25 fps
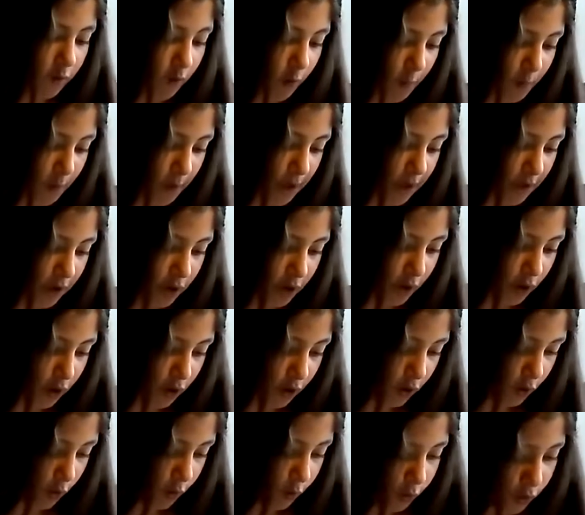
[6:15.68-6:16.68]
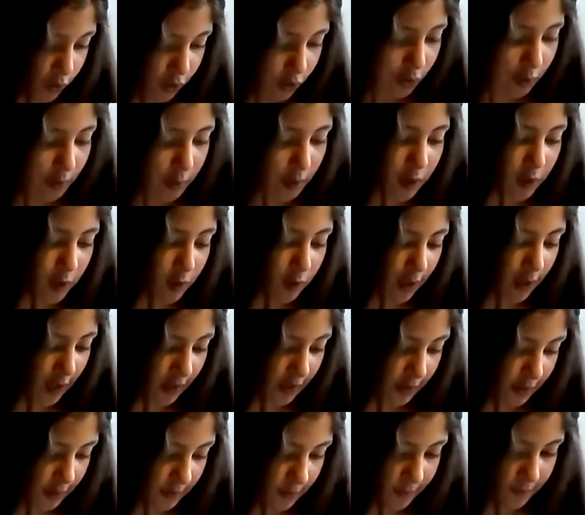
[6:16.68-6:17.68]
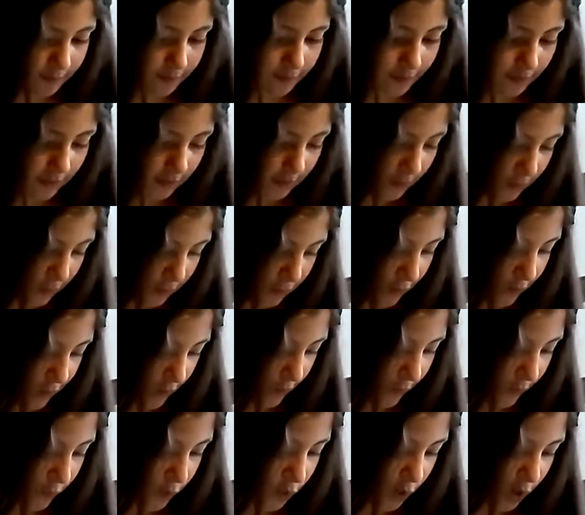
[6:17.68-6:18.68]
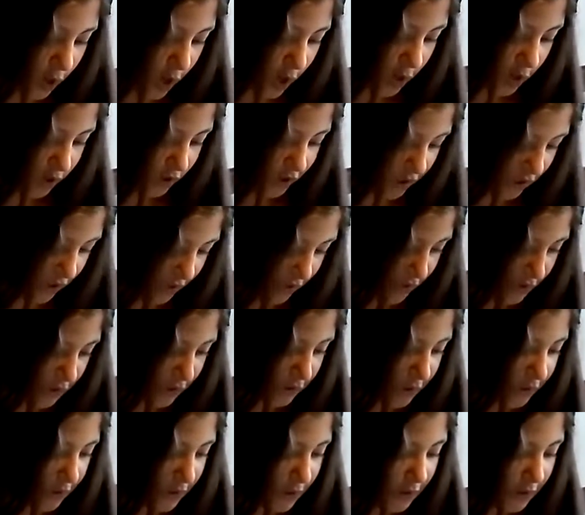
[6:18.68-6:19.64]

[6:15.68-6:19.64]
I repeat, no one saw me do that. No banana cake.